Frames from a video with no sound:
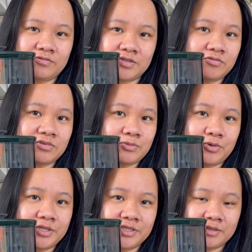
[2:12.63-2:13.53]
So it's
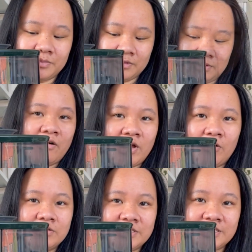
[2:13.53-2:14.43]
pretty simple. Now I
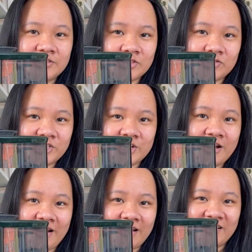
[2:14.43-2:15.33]
only need to switch it on.